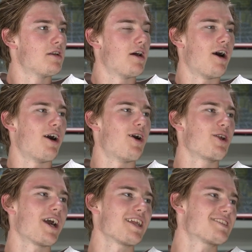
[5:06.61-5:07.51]
No,
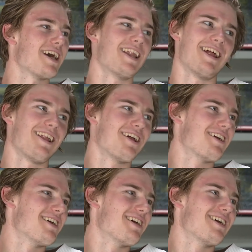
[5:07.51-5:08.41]
you gotta send it.
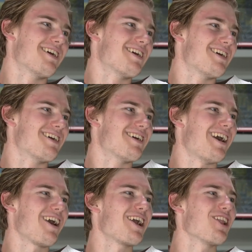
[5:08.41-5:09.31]

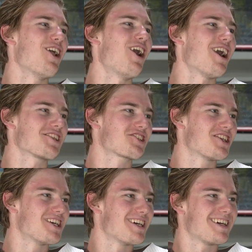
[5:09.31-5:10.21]
I'll get lost.